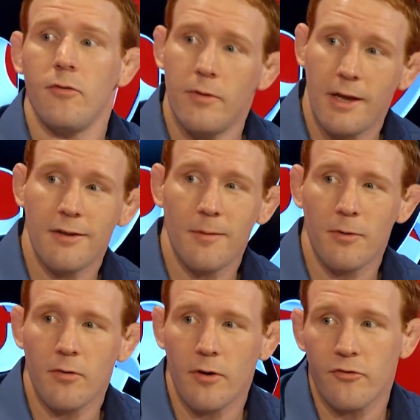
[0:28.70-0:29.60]
doing that type
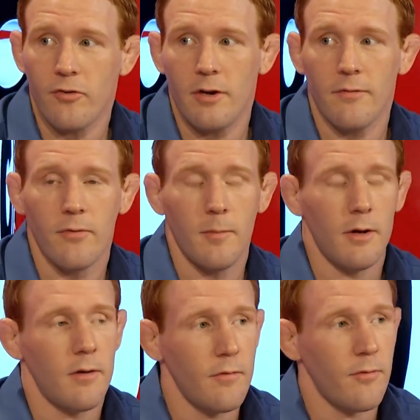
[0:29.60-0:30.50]
of cross training from
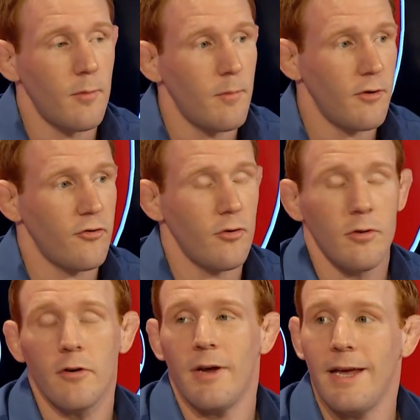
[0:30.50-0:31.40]
a from a much
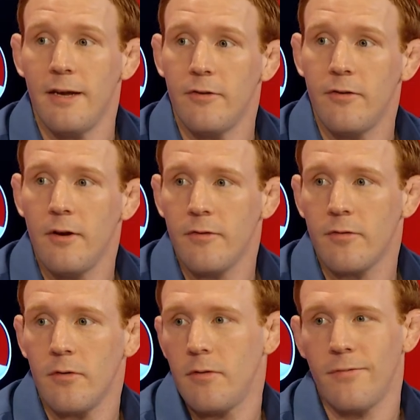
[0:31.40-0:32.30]
earlier age.
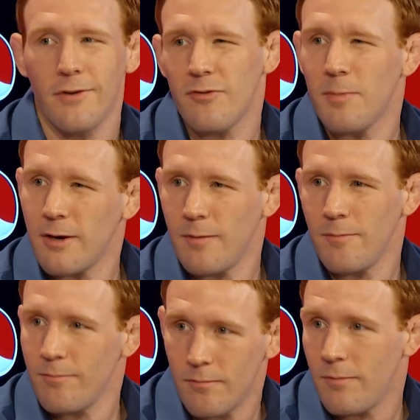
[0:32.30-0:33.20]
So the field's
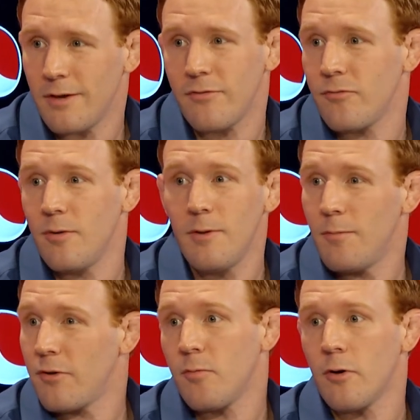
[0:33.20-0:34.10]
become extremely
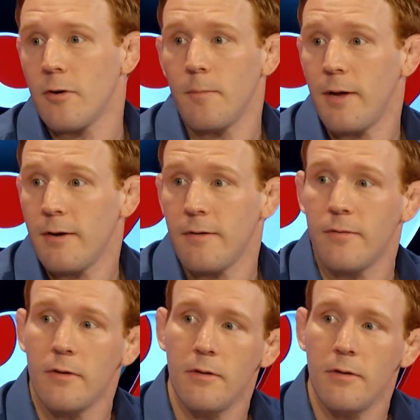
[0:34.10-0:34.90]
much more competitive.